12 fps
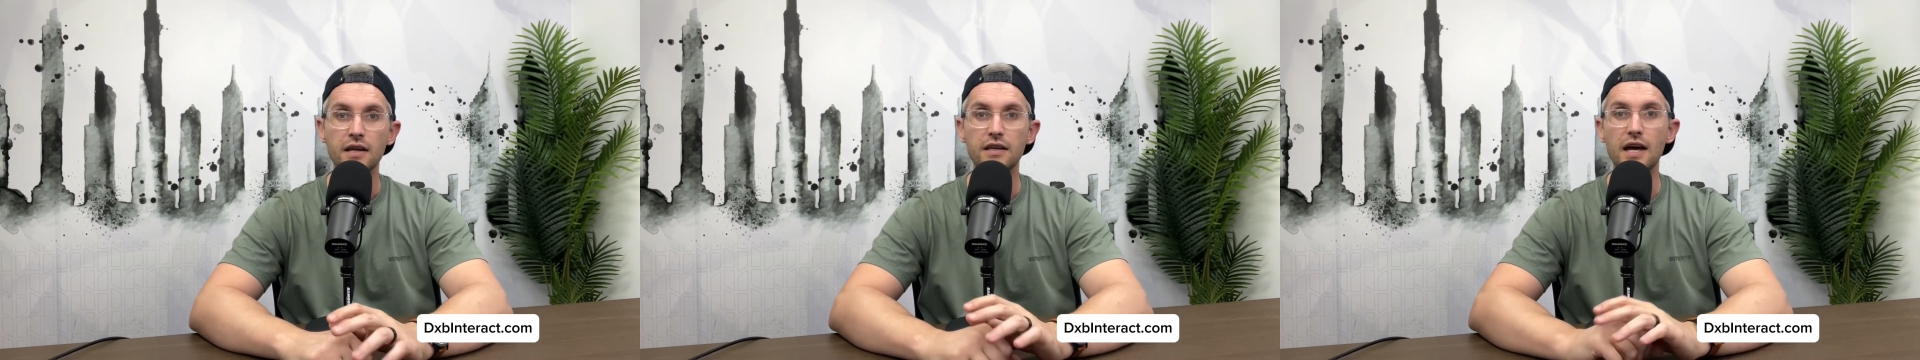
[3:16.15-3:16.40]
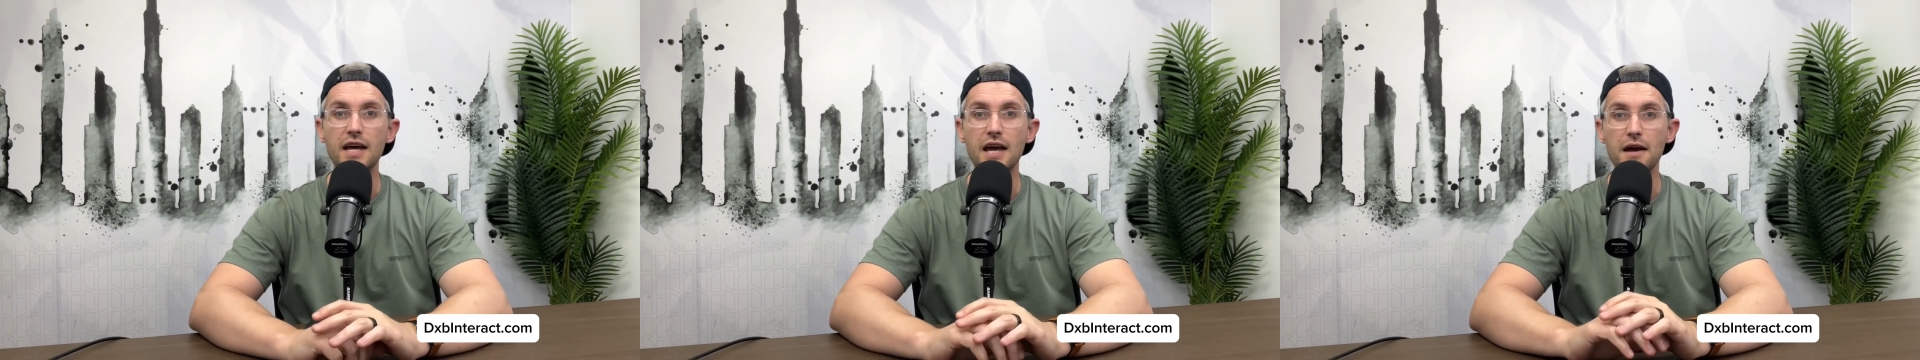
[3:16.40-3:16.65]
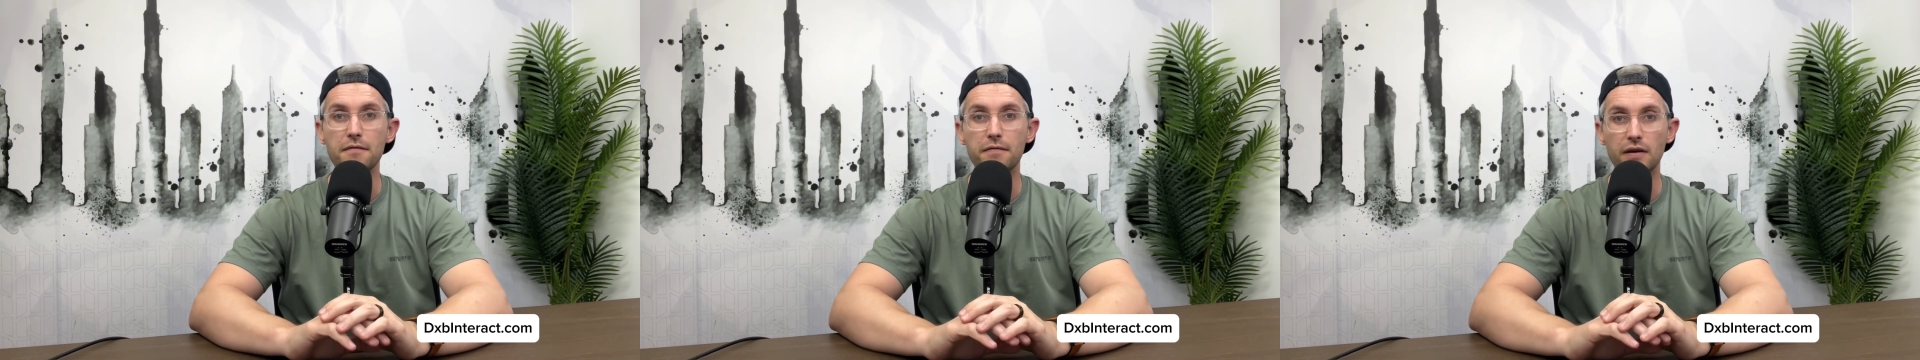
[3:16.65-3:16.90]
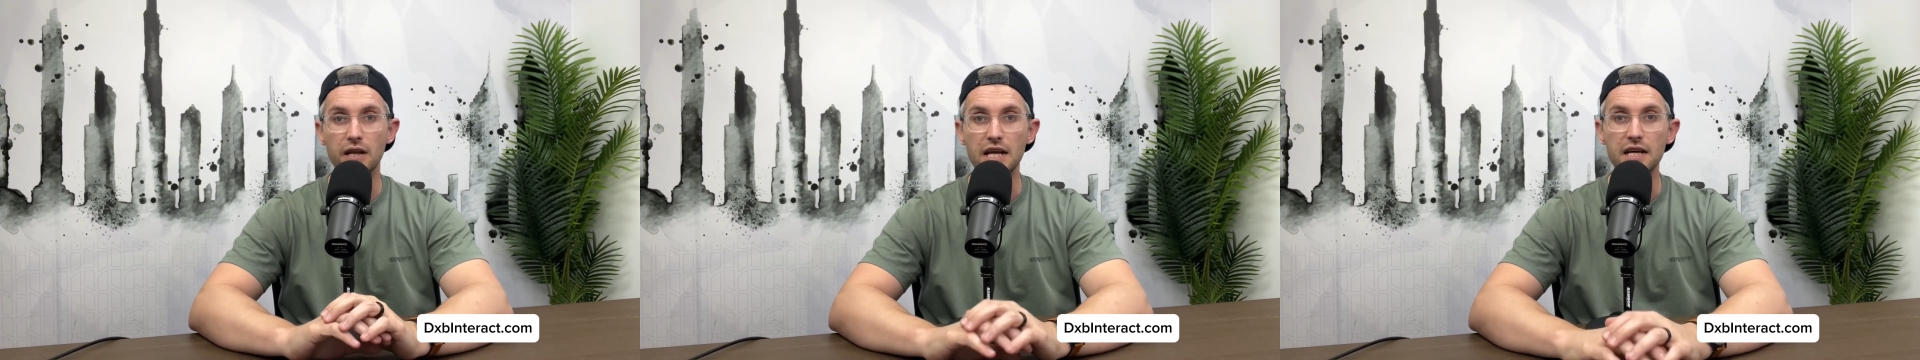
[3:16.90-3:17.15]
they have
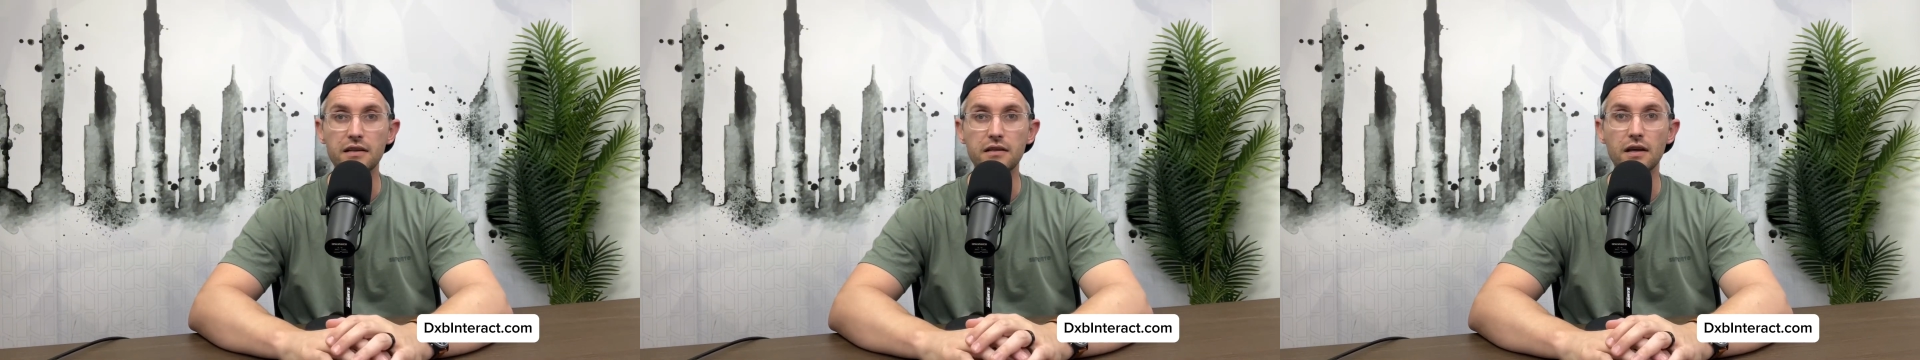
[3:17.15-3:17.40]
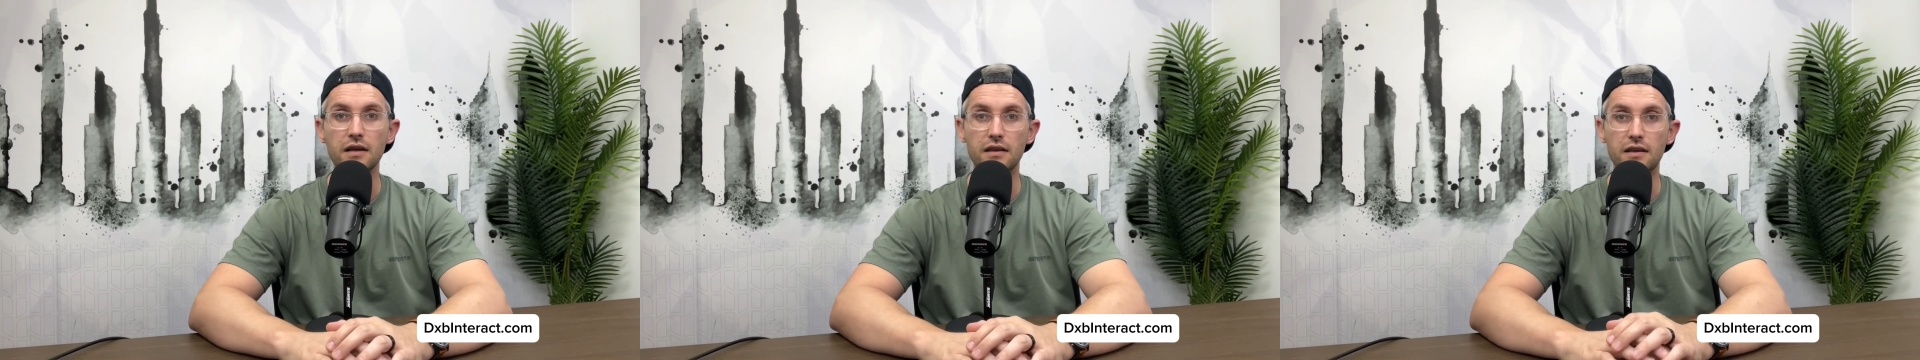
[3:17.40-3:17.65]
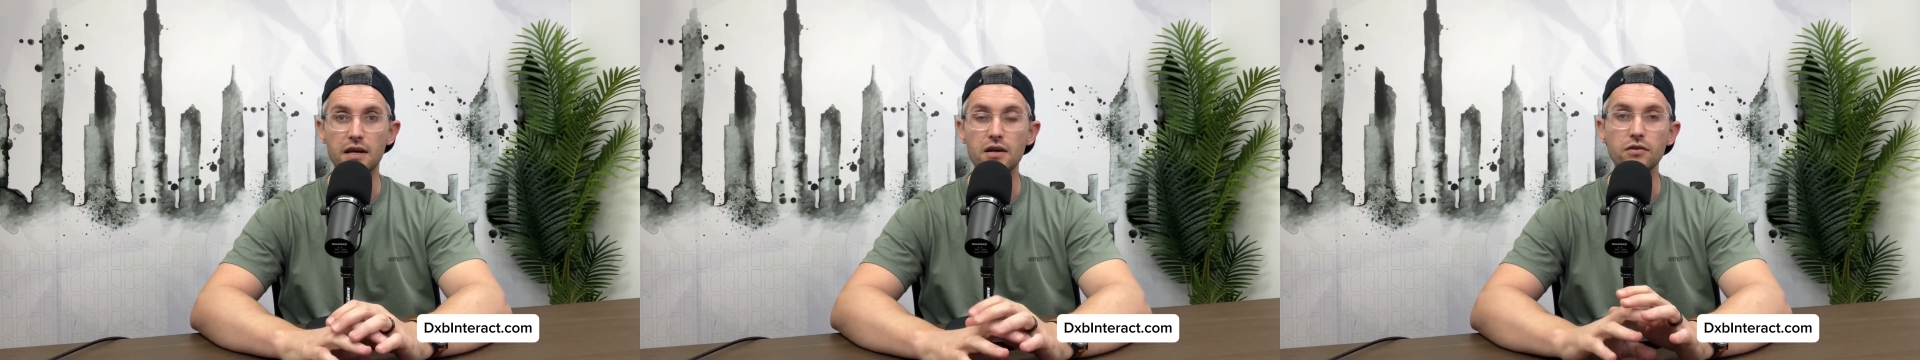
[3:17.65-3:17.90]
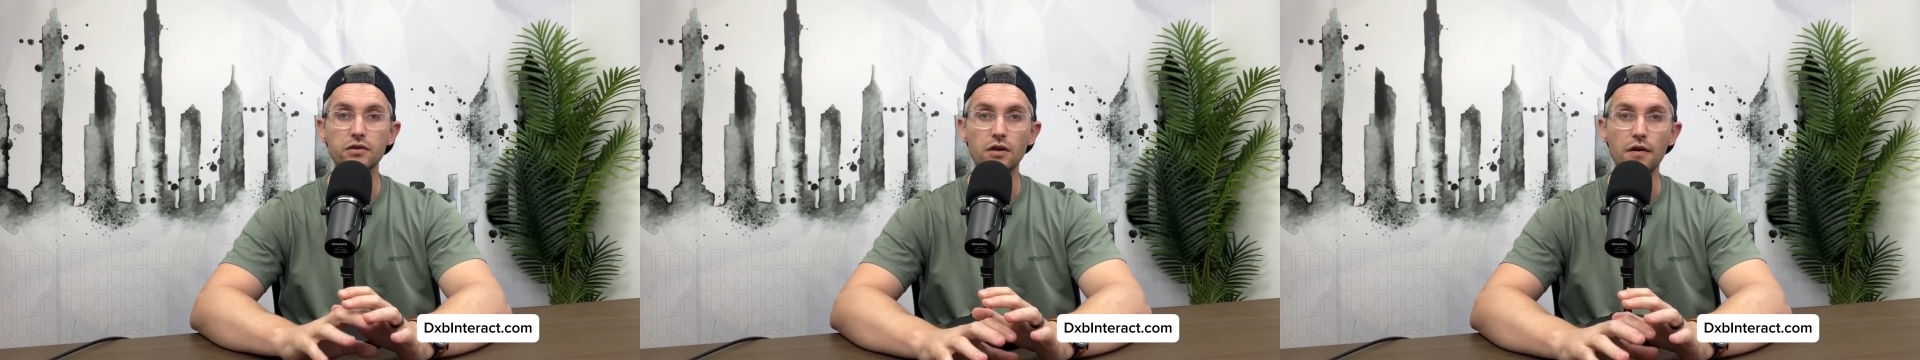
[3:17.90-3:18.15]
linked
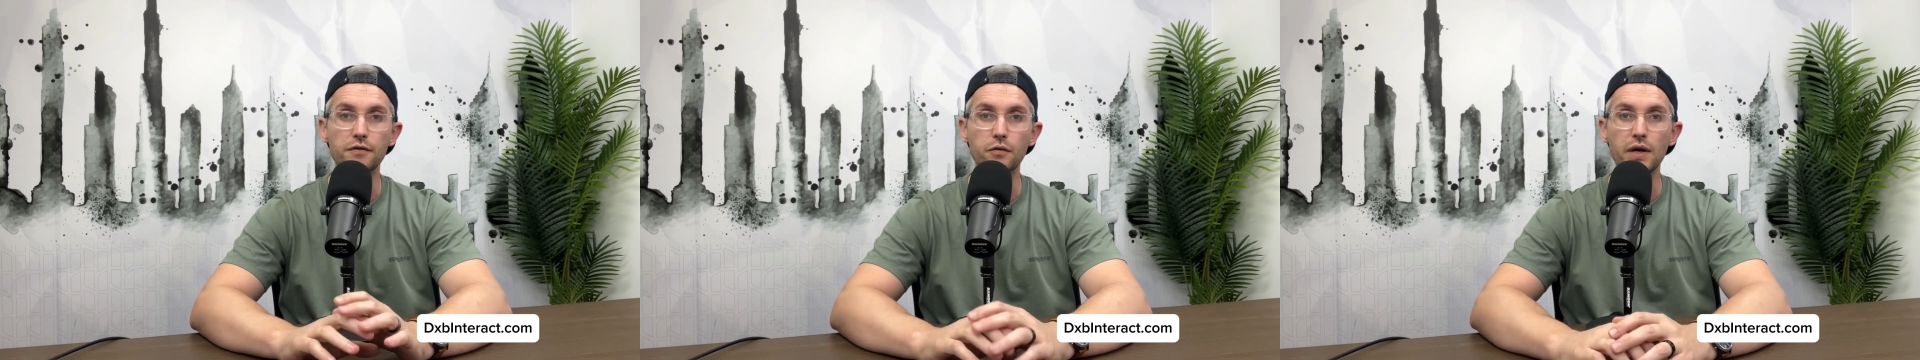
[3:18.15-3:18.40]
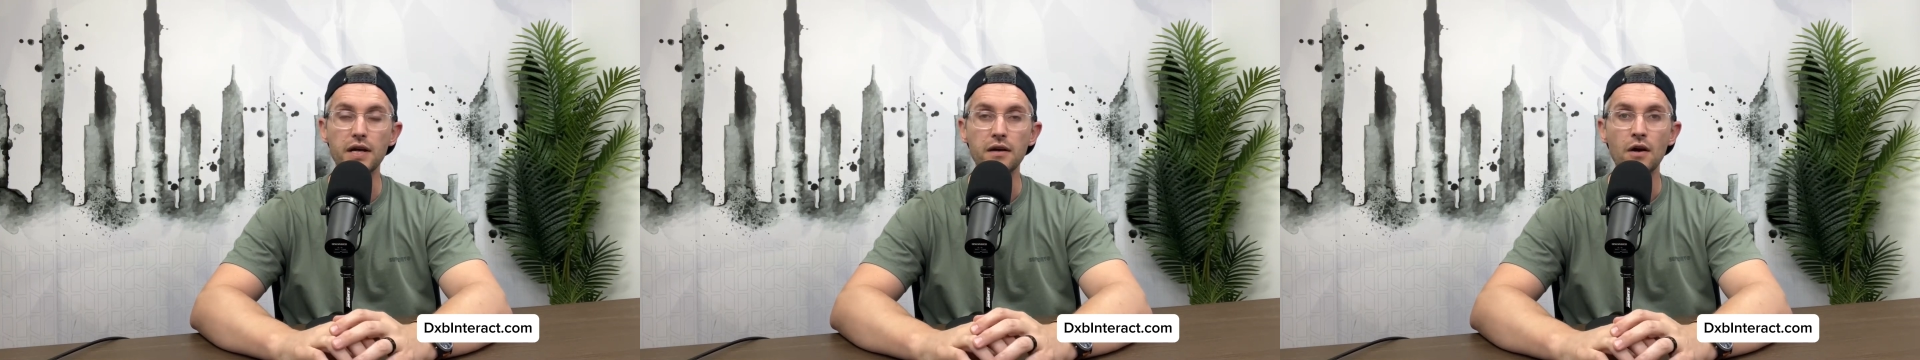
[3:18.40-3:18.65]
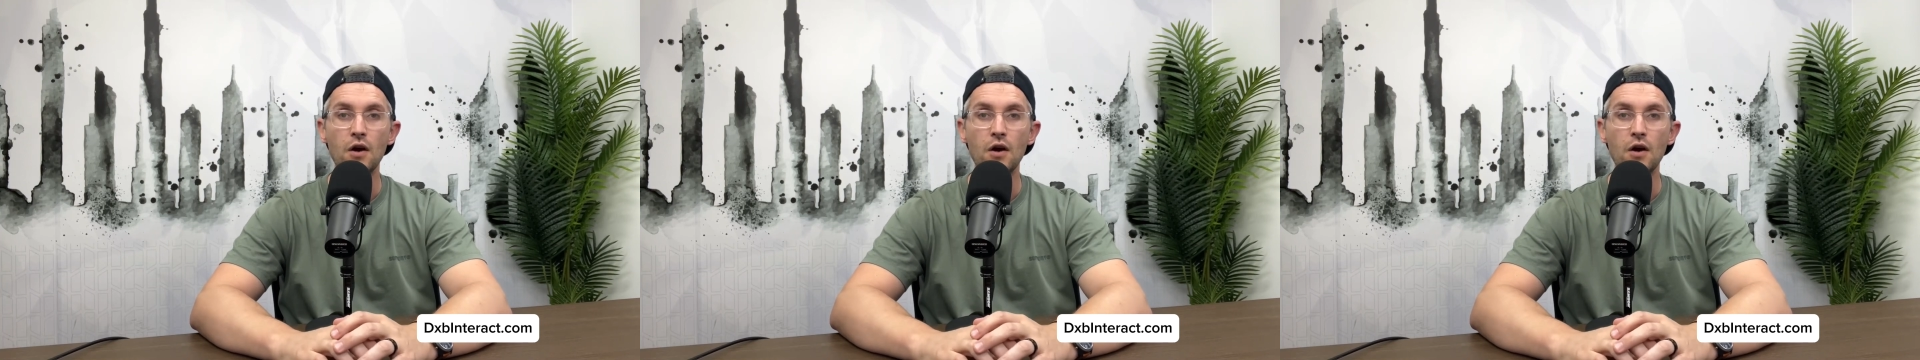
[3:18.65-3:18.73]
their software